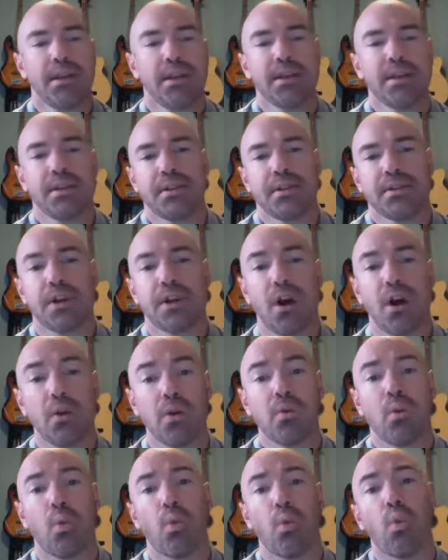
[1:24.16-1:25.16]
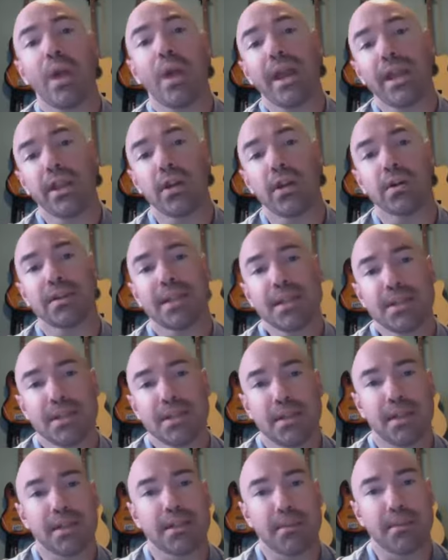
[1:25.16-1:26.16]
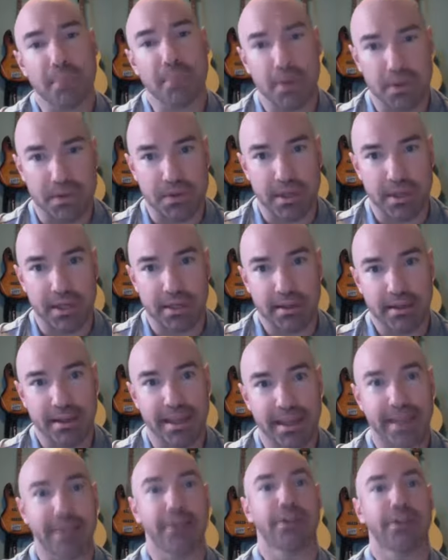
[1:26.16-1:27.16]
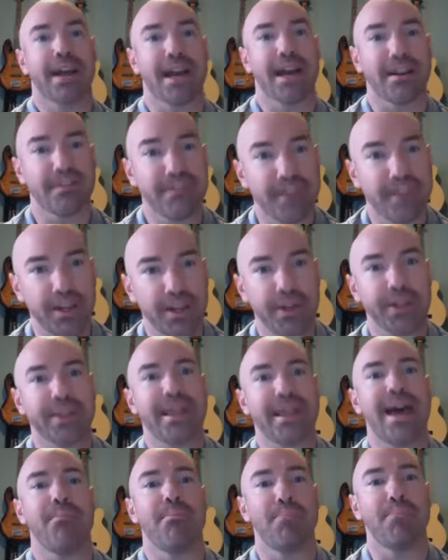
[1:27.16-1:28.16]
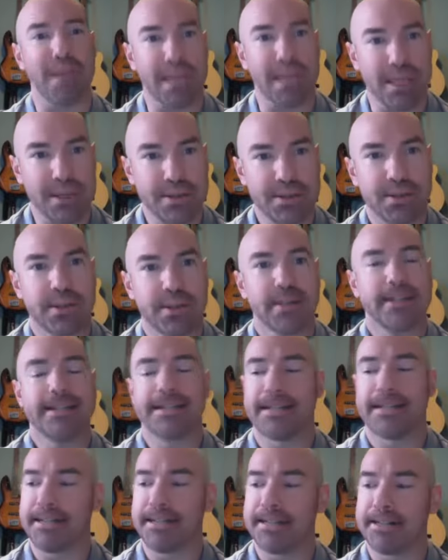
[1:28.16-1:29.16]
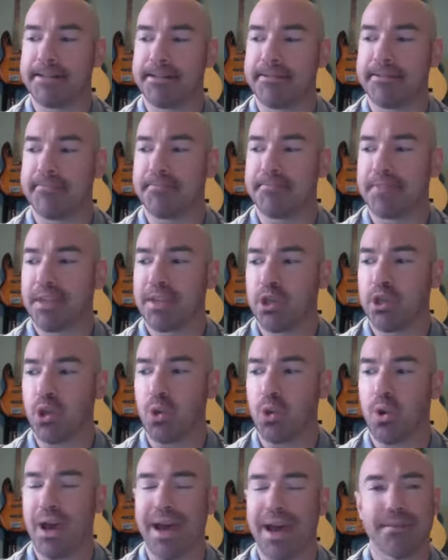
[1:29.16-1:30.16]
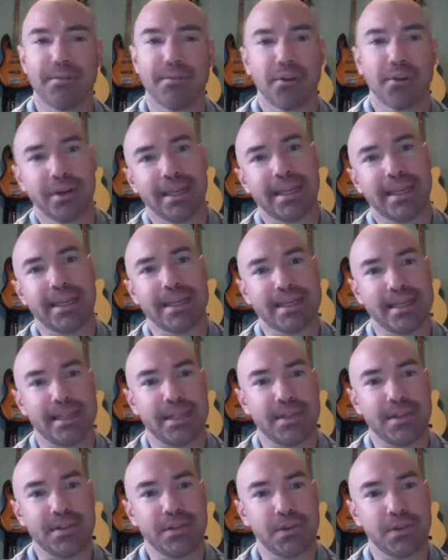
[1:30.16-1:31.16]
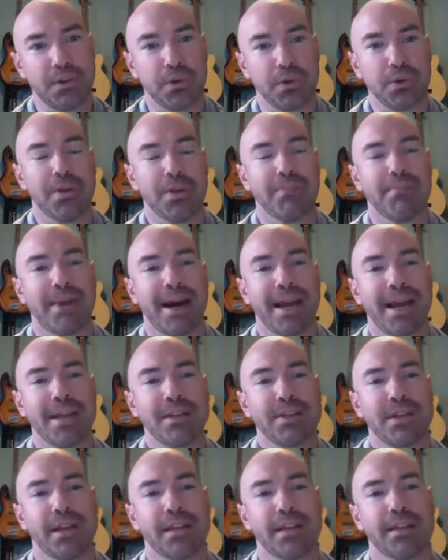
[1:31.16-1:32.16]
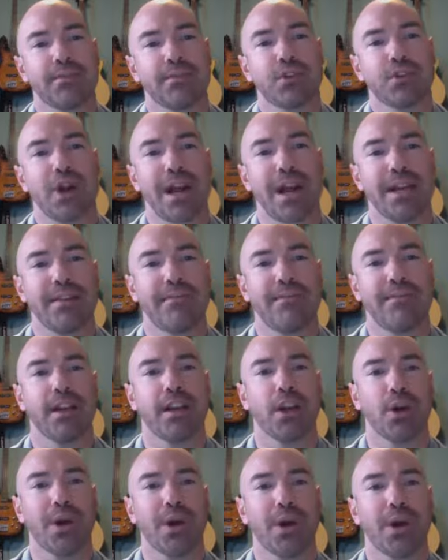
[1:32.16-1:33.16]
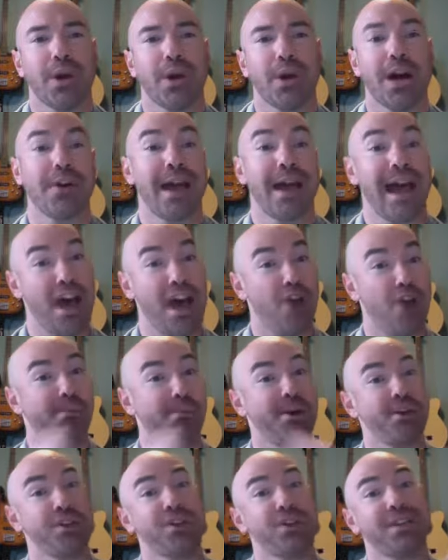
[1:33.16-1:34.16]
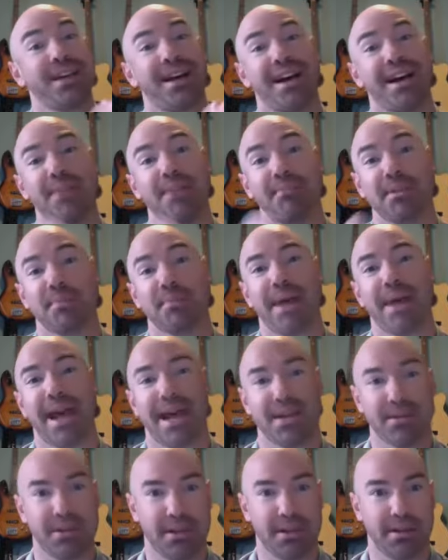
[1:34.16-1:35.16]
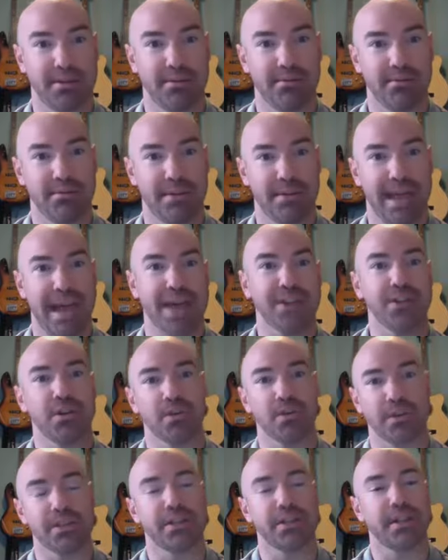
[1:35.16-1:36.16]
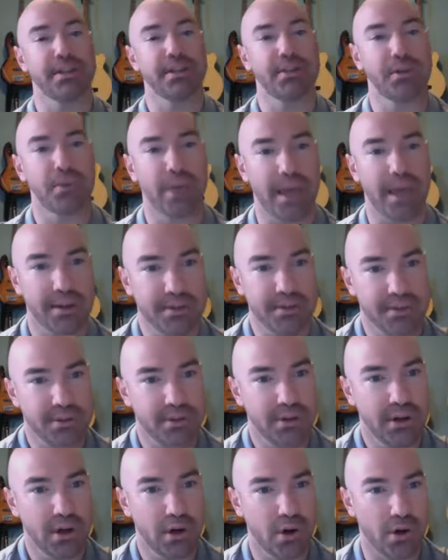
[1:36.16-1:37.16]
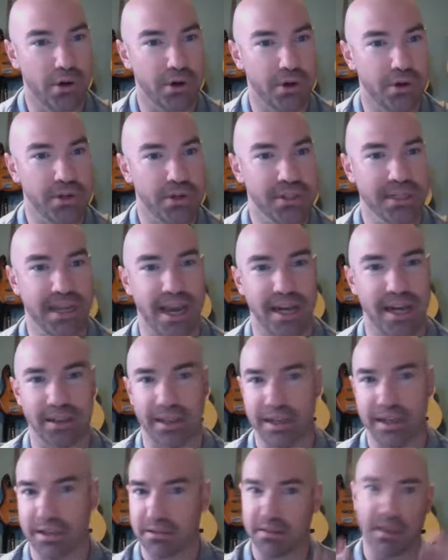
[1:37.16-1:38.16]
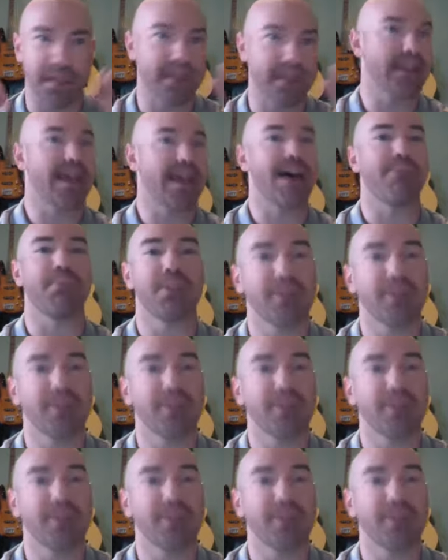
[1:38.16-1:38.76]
So when you're listening to music and you're kind of feeling that beat, do you ever get into the mindset of trying to figure out how much time is passing as you're listening to that? Or do you just kind of like let it happen?